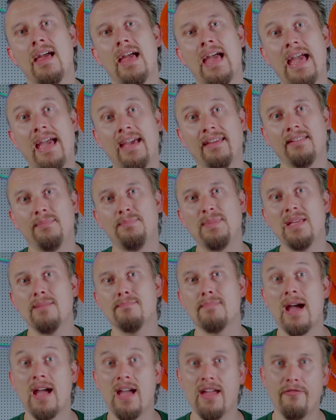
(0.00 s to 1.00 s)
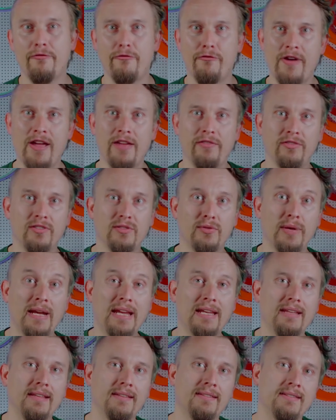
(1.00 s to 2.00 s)
has been my 5
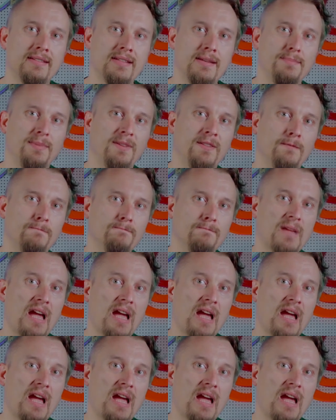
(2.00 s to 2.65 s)
training tips.